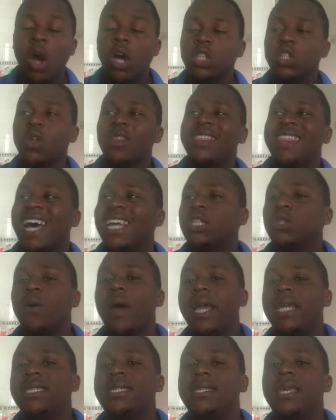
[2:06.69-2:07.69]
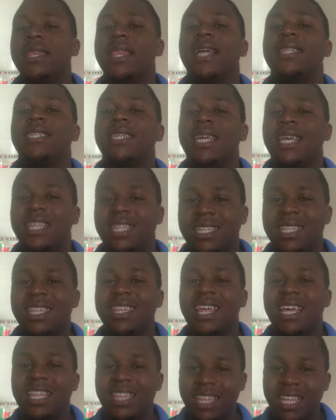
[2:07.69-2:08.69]
So that's why I said that
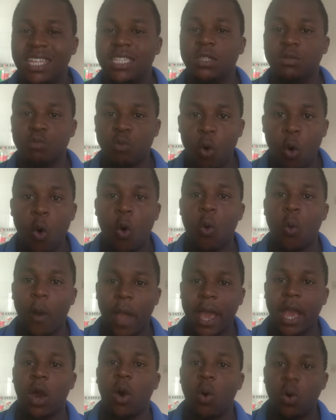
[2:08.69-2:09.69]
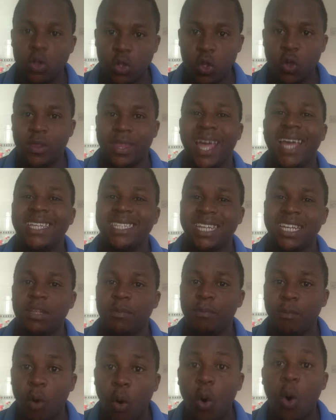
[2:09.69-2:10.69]
they need more work on United,
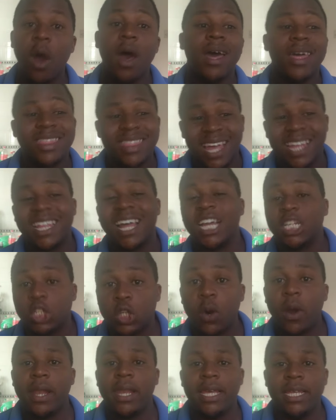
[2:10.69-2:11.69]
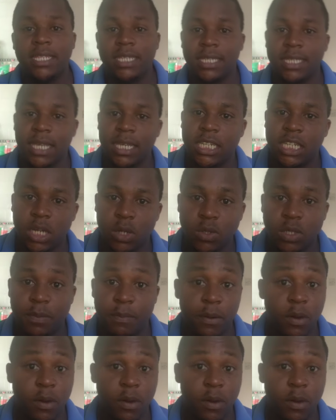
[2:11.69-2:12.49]
more than actually it is a Chelsea.